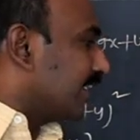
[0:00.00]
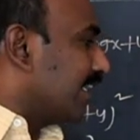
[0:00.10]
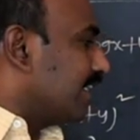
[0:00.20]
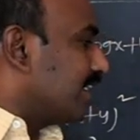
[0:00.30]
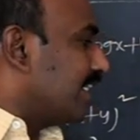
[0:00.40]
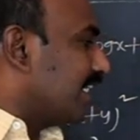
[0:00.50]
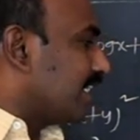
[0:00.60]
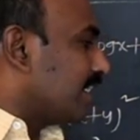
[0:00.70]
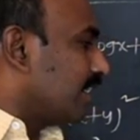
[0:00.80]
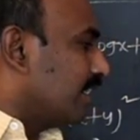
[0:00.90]
Then
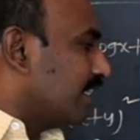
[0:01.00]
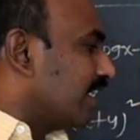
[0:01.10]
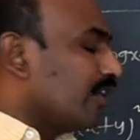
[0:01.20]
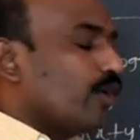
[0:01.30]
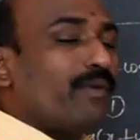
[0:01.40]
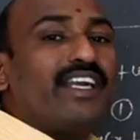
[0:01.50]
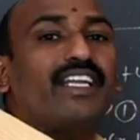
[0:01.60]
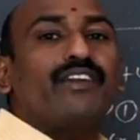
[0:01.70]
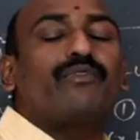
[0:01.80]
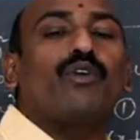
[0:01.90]
here in the numerator,
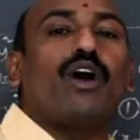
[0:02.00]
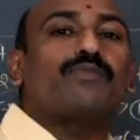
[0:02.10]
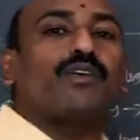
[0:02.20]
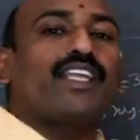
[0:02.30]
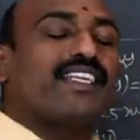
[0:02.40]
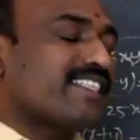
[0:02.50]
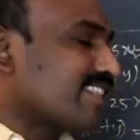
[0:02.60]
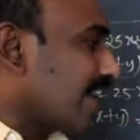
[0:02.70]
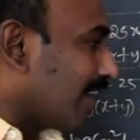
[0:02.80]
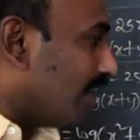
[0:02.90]
if you observe, that is
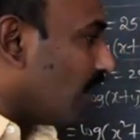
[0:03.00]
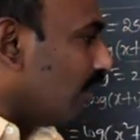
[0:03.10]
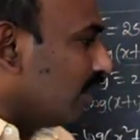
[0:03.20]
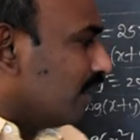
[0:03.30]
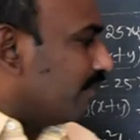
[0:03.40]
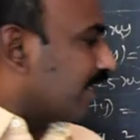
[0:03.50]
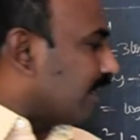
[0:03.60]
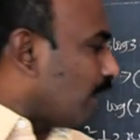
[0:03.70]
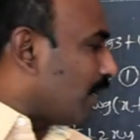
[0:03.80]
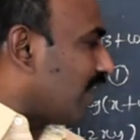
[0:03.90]
the second law, we can
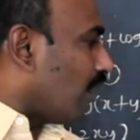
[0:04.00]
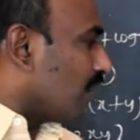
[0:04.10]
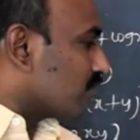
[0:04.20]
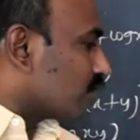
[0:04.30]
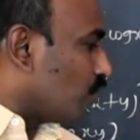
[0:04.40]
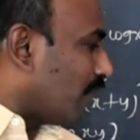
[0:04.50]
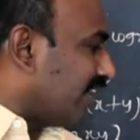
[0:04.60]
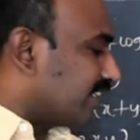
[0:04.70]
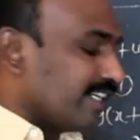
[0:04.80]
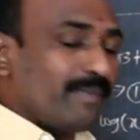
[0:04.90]
apply log
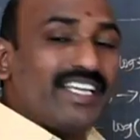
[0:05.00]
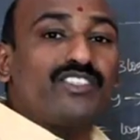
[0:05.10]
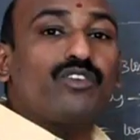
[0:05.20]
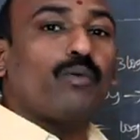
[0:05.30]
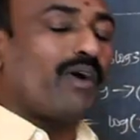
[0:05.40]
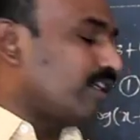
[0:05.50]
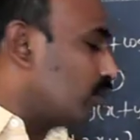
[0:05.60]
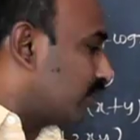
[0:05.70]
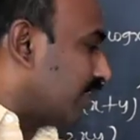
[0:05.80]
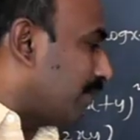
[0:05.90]
2.3 by
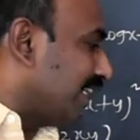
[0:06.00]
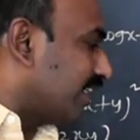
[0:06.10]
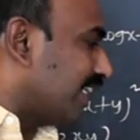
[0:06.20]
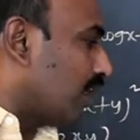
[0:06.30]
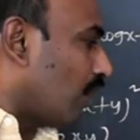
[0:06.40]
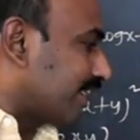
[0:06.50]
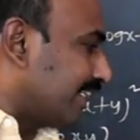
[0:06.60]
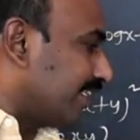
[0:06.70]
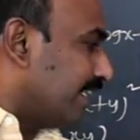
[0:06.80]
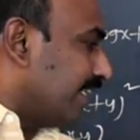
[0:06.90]
0.23 by 3 log
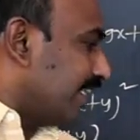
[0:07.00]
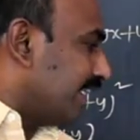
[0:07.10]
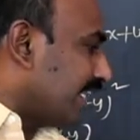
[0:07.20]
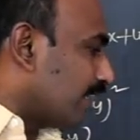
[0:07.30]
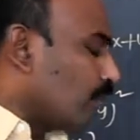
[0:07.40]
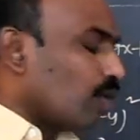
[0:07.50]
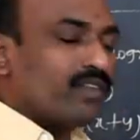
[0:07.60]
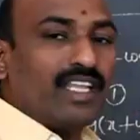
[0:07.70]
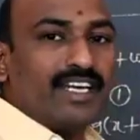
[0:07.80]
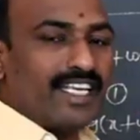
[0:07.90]
10. Here
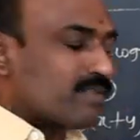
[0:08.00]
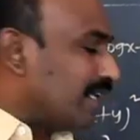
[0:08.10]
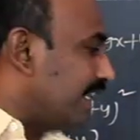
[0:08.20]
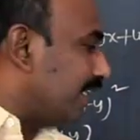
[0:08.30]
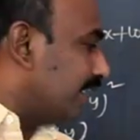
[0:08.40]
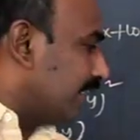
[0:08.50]
removing the decimal, and